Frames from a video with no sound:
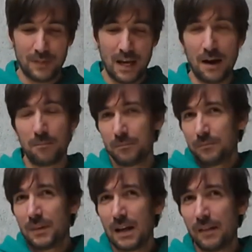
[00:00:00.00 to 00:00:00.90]
yeah,
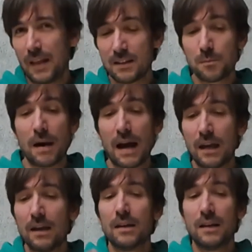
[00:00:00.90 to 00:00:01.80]
that's
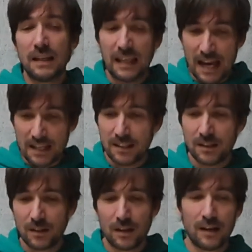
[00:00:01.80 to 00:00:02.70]
my
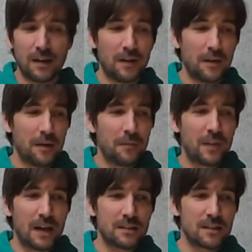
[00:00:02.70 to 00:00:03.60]
guess.
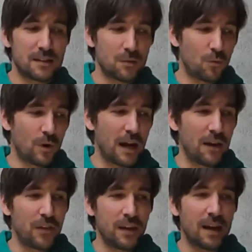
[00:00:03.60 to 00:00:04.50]
That's what
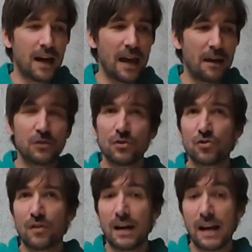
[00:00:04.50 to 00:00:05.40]
I think I have to
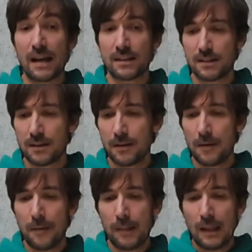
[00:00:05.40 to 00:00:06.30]
try next.
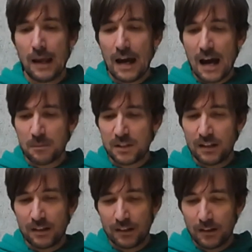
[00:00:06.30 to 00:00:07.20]
I'm
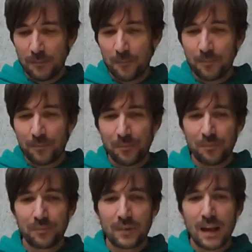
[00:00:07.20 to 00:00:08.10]
still
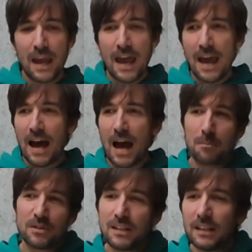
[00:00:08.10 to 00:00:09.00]

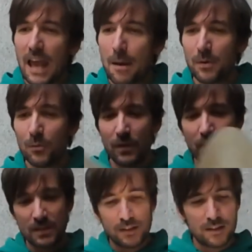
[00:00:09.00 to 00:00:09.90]
I'm still happy with
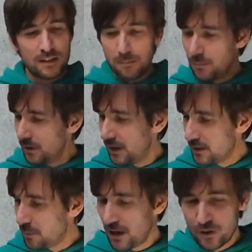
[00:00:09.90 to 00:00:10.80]
this cymbal,
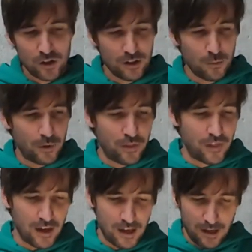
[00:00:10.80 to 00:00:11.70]
especially with
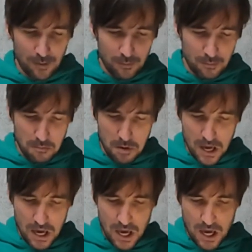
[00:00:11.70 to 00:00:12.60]
the
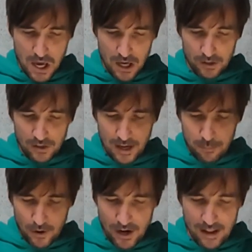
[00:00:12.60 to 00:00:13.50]
big
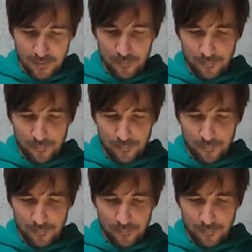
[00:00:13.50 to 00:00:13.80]
tape on it.